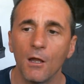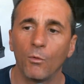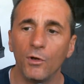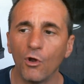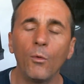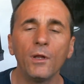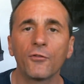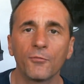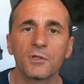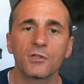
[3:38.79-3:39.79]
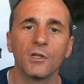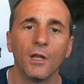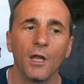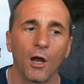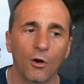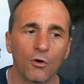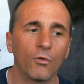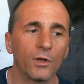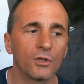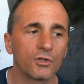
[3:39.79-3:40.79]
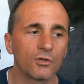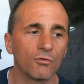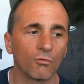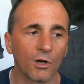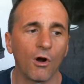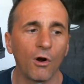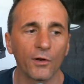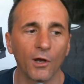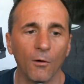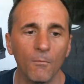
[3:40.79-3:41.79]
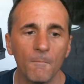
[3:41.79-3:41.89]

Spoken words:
We know he dismissed it, according to Ricardo,